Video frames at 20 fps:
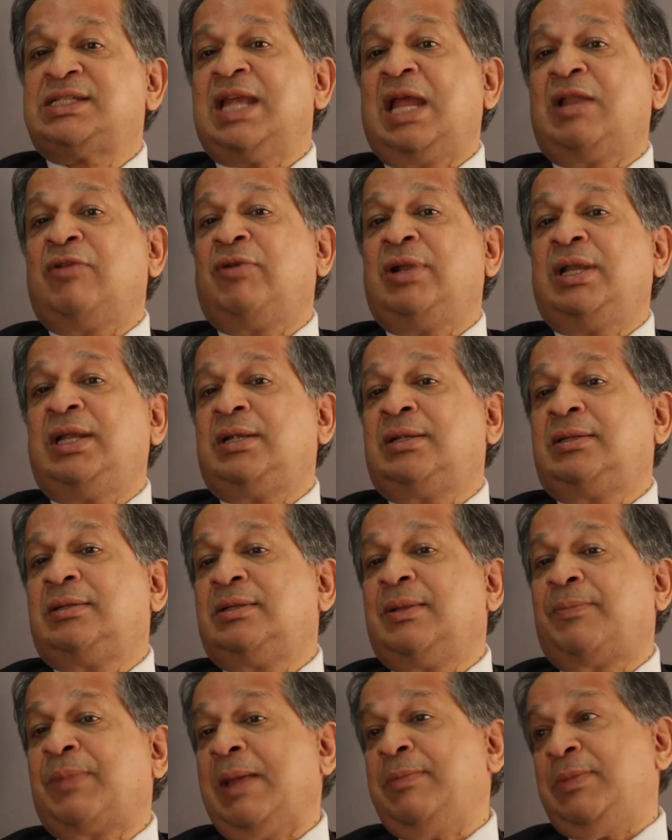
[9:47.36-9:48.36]
January,
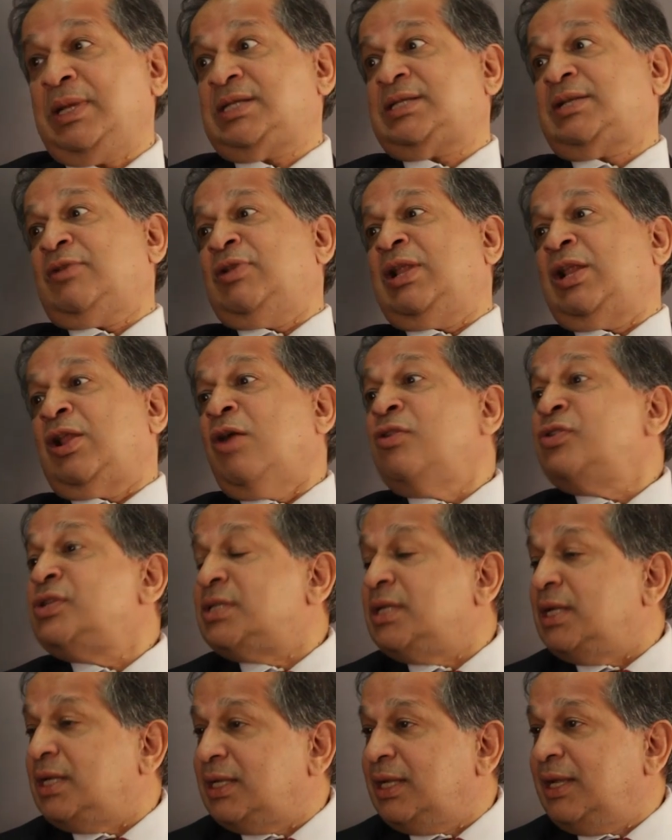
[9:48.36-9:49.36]
the Prime Minister will
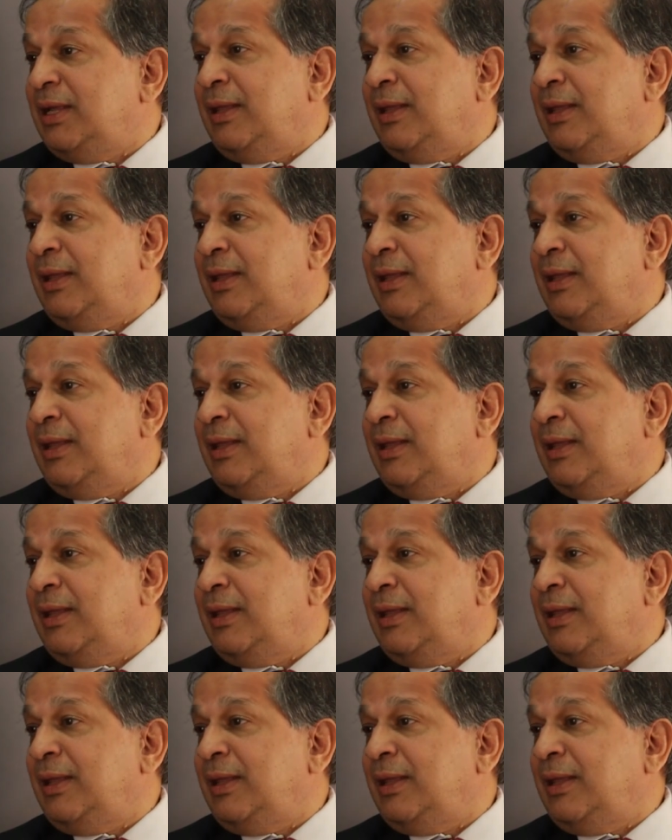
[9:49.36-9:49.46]
announce it.